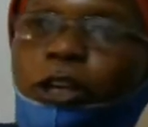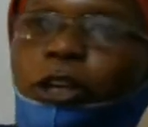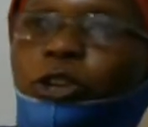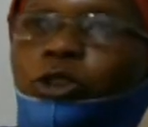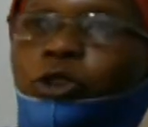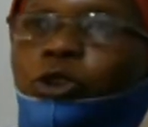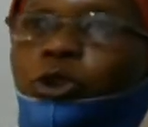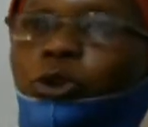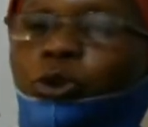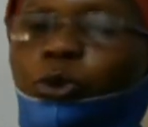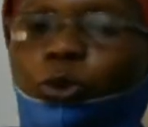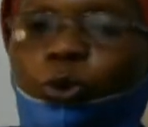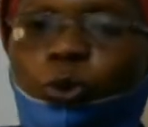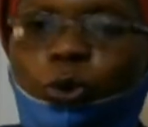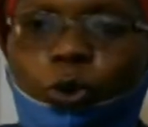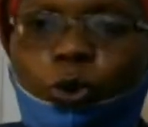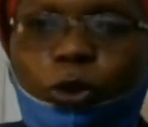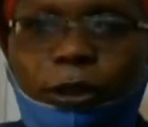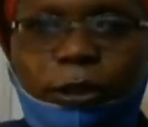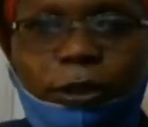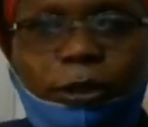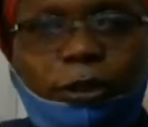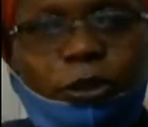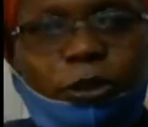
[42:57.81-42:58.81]

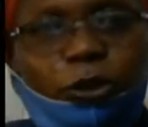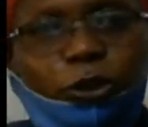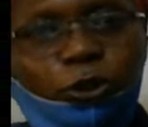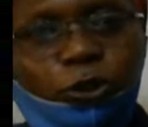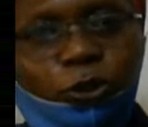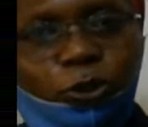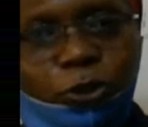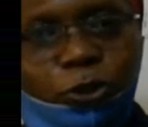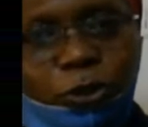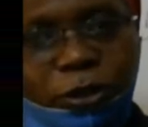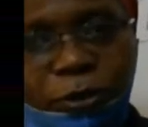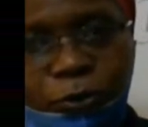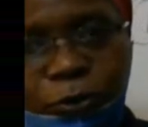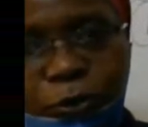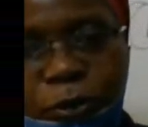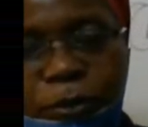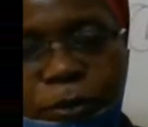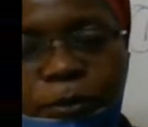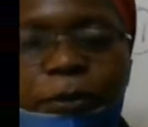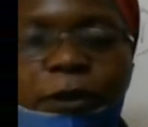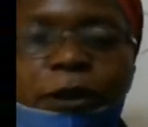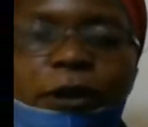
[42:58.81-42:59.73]
school uniform.